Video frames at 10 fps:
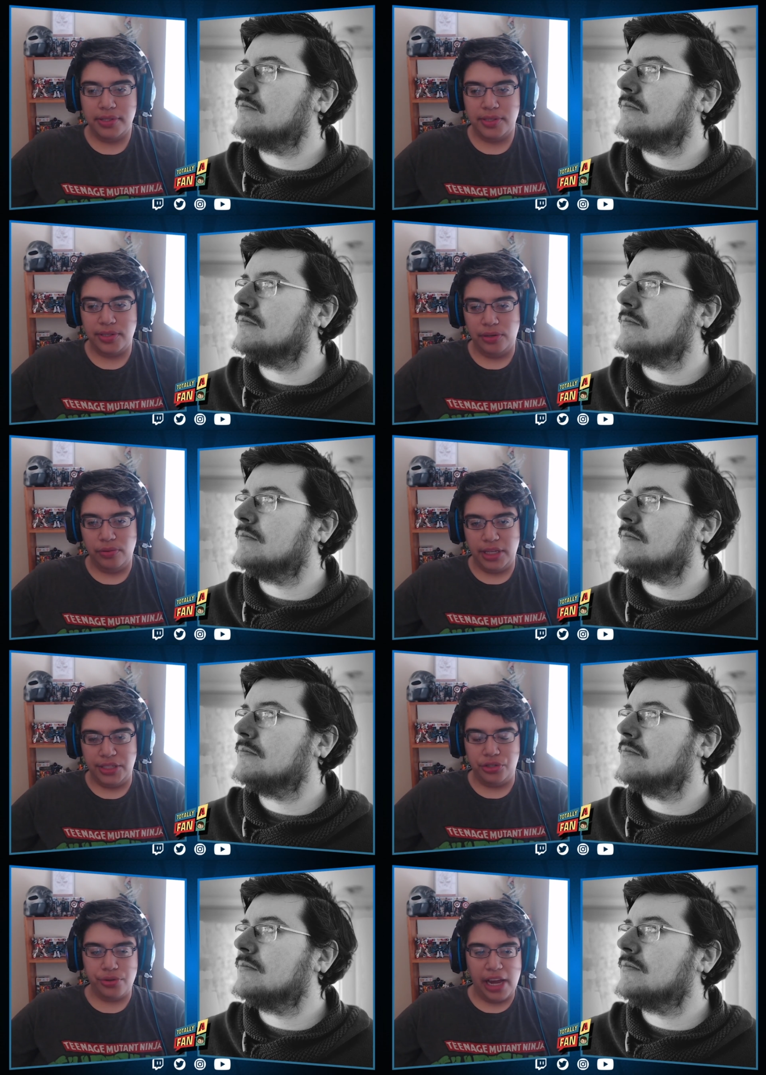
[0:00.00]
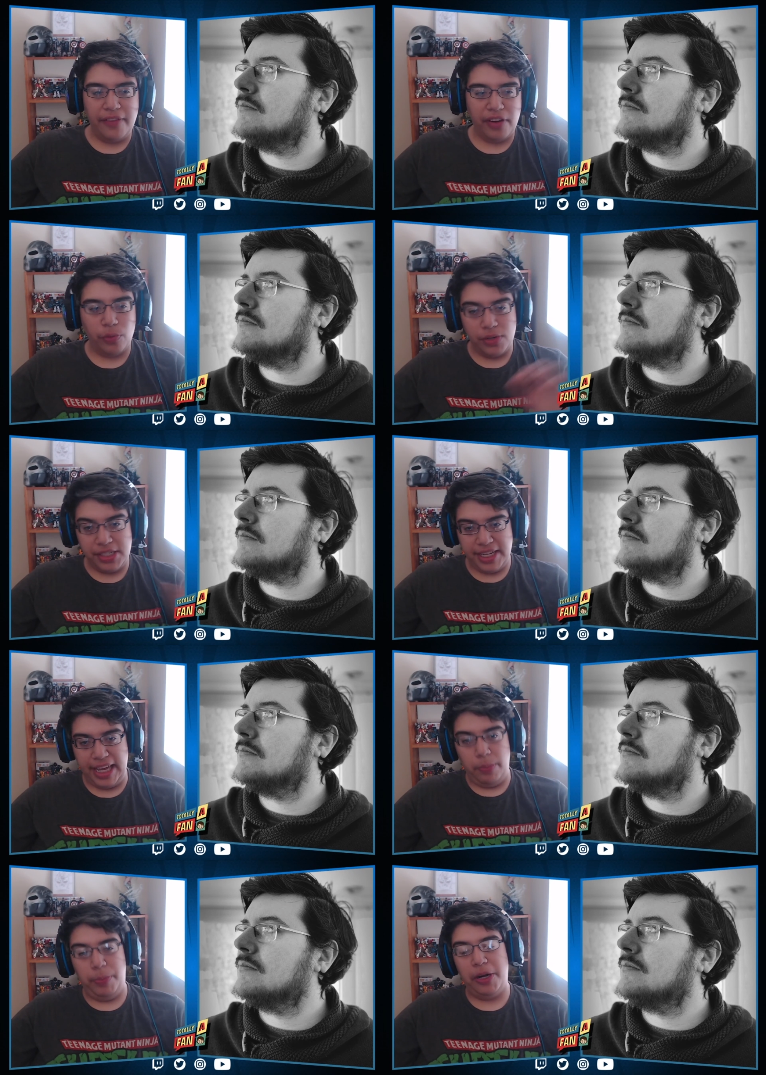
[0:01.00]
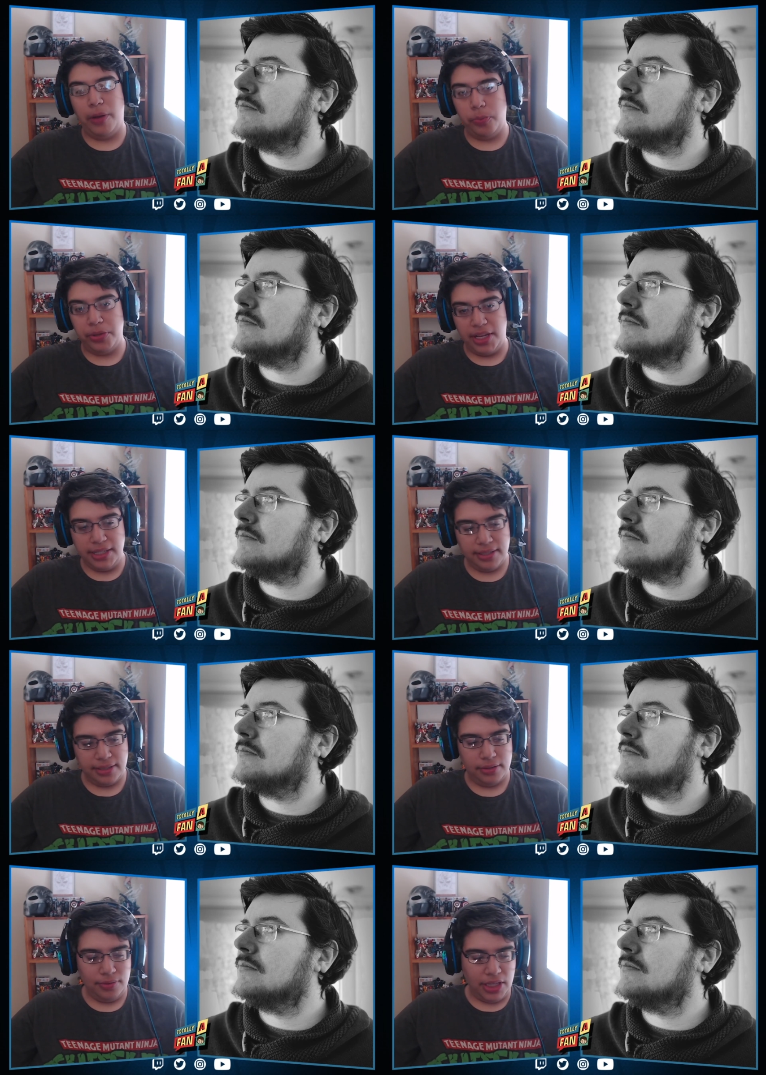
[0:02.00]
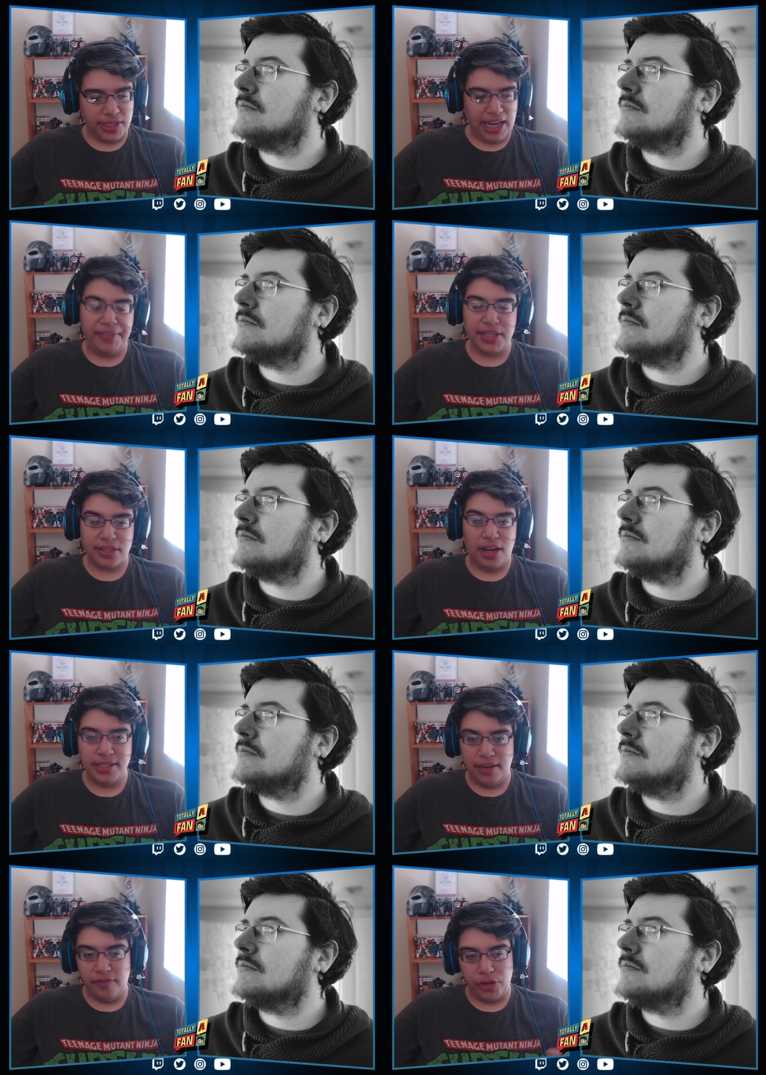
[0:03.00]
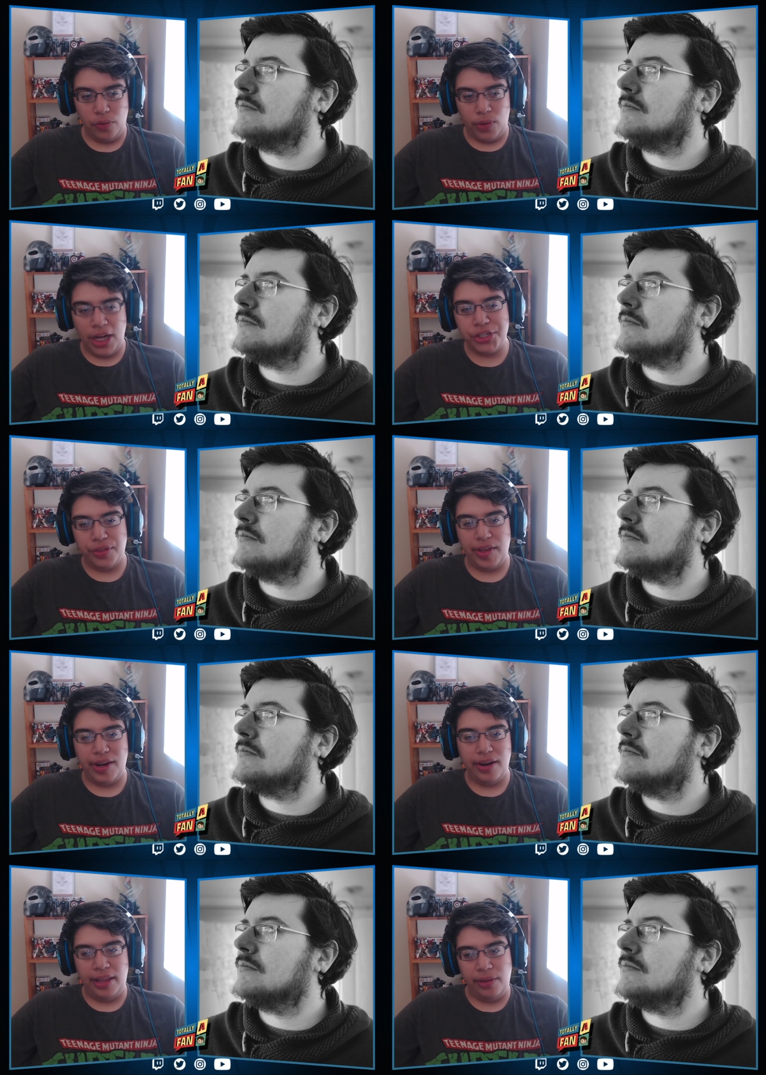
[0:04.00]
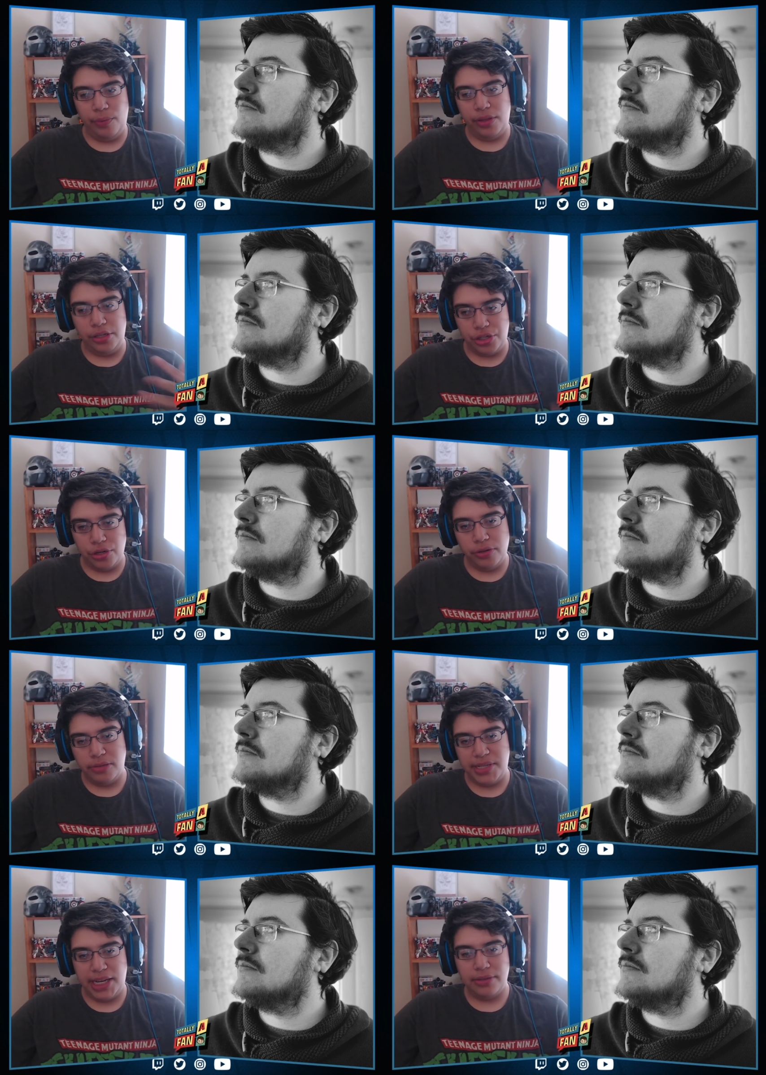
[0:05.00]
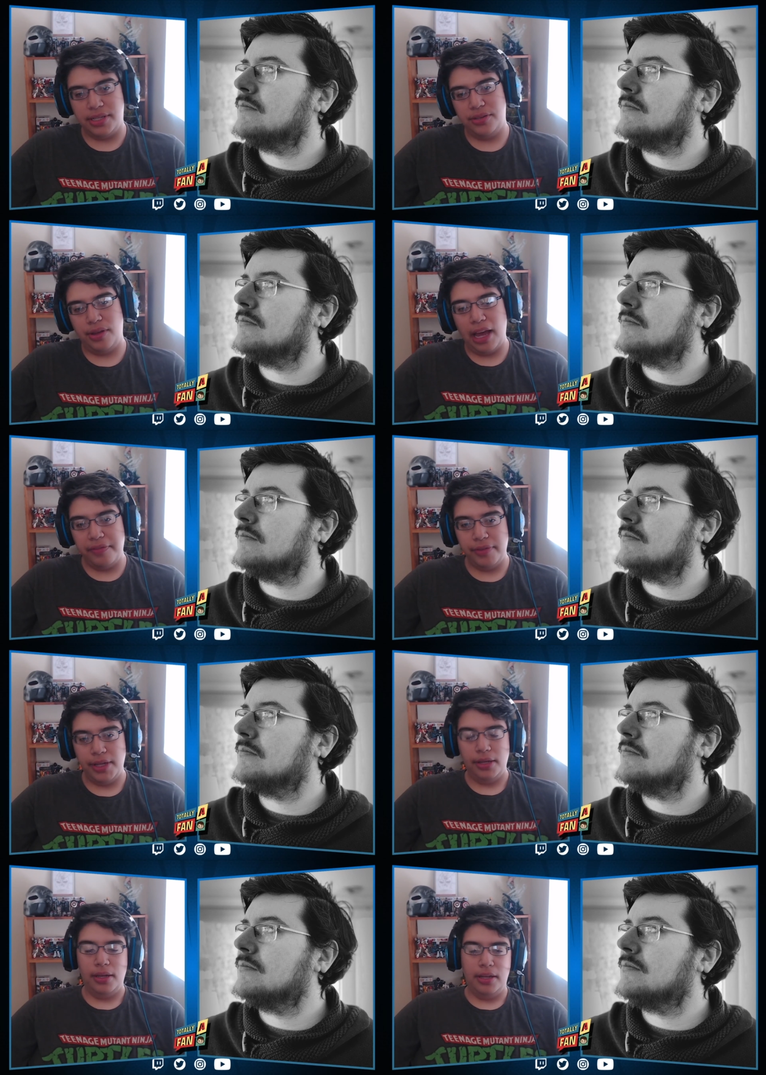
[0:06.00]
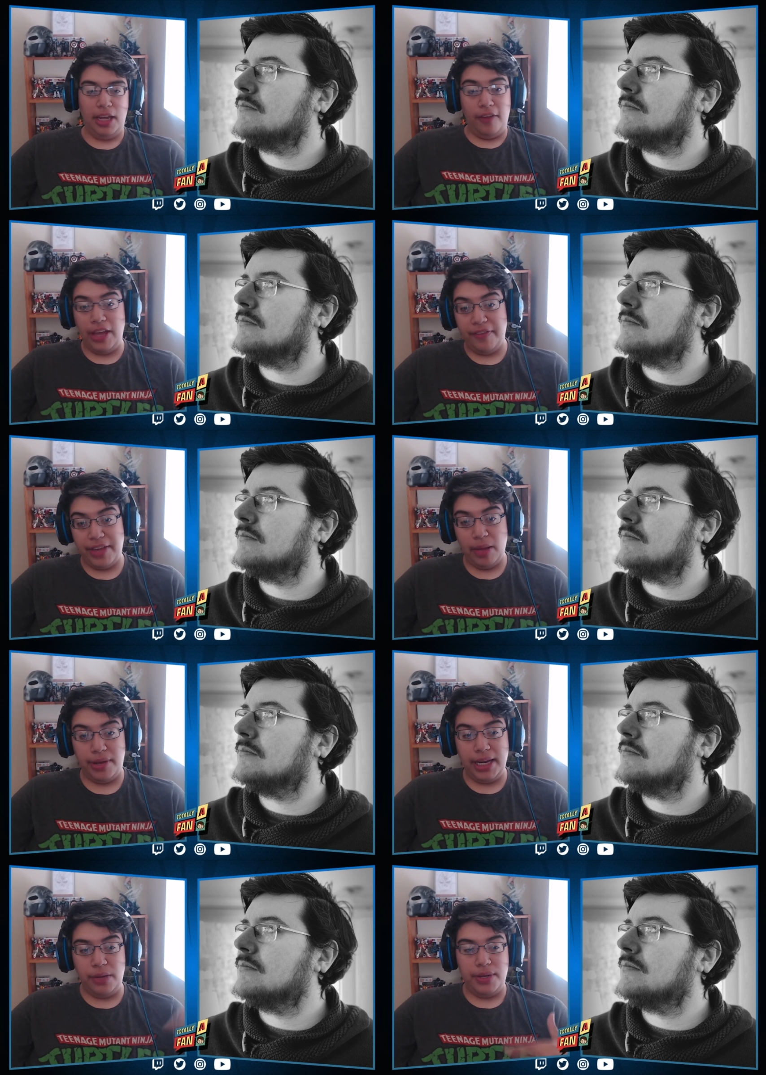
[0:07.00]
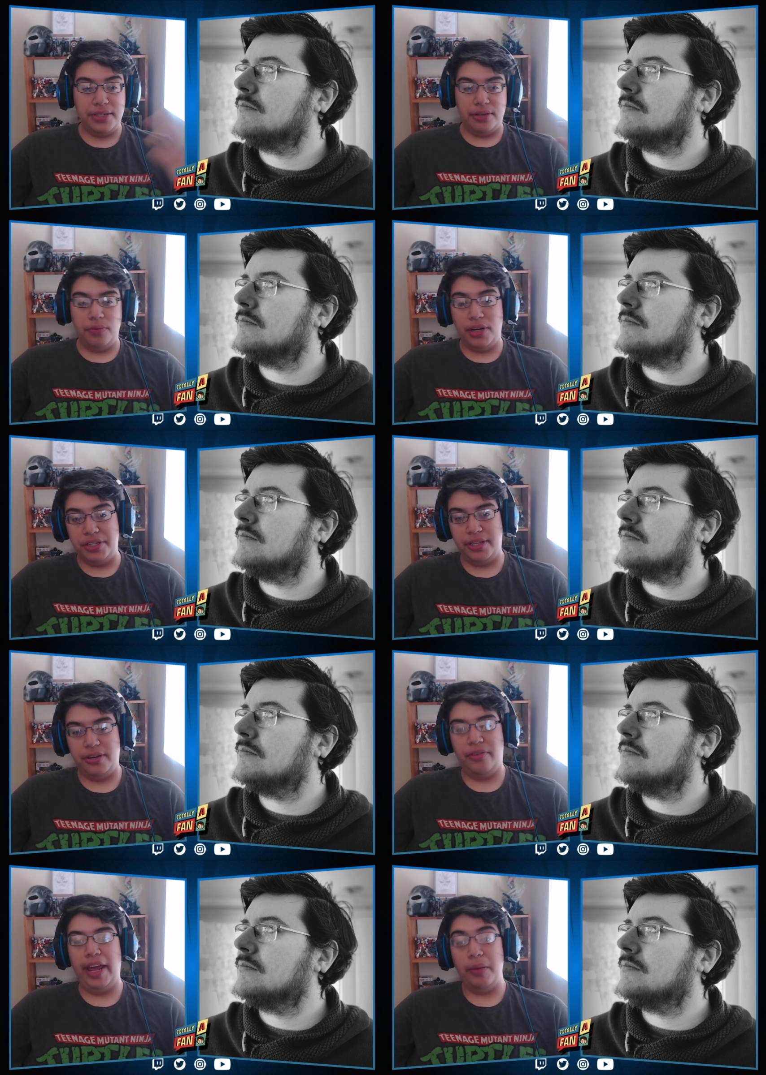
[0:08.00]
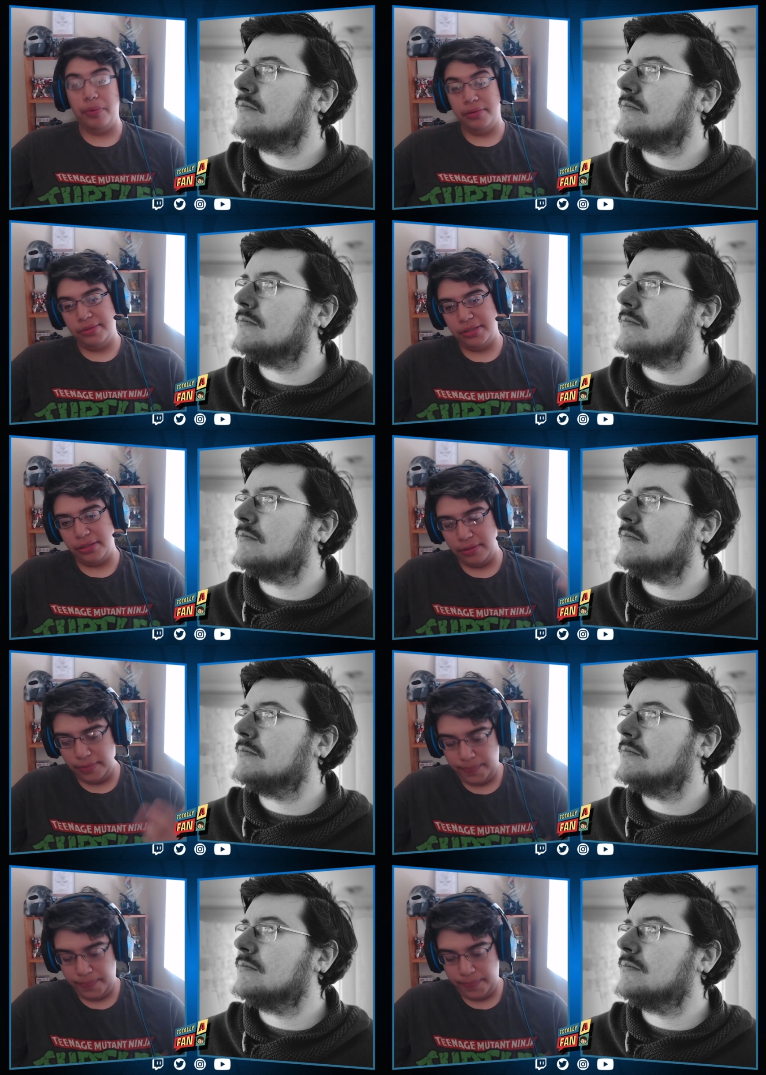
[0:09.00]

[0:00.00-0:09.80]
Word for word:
Speaker 1: So let's drive everyone to get Paramount Plus. Let's have this content for you to watch it there. And then when the show comes out, since you have, if you have cable anyways, you can watch it there on cable. So